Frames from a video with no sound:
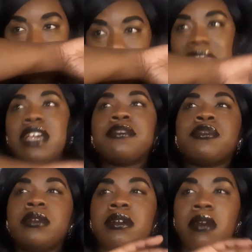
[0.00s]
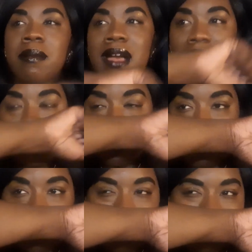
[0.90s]
Being a fruity gourmand
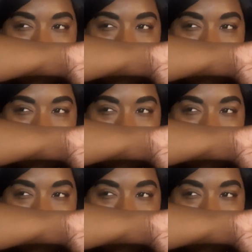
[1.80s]
girl,